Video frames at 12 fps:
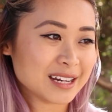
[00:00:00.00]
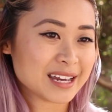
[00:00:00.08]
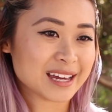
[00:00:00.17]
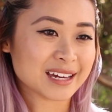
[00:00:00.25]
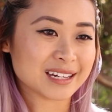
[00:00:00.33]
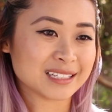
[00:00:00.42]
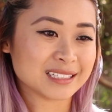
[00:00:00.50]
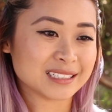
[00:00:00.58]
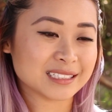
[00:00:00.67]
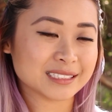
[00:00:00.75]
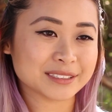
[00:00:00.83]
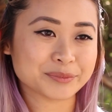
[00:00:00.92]

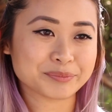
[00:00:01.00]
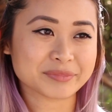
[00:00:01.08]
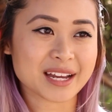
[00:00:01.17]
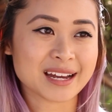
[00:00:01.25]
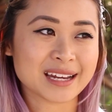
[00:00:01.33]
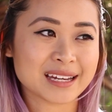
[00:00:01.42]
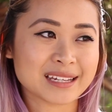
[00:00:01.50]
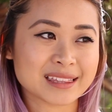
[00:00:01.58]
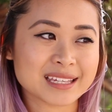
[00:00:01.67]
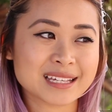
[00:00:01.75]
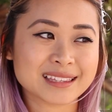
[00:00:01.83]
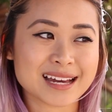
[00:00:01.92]
and I
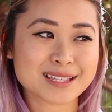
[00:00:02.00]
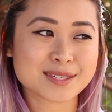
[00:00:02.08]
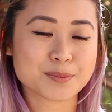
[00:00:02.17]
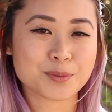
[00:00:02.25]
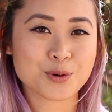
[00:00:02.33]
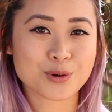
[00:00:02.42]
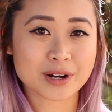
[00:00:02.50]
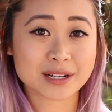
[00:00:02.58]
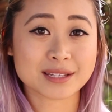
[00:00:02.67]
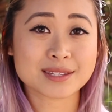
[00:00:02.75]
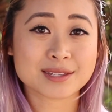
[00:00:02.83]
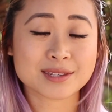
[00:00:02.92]
think that support
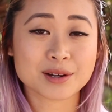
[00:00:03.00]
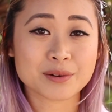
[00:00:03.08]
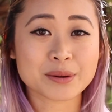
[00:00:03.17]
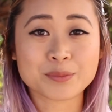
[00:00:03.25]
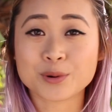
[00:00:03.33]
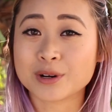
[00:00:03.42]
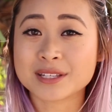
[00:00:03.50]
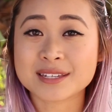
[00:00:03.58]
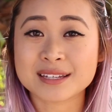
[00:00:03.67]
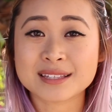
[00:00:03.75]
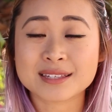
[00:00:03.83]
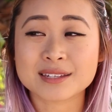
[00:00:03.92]
is so important.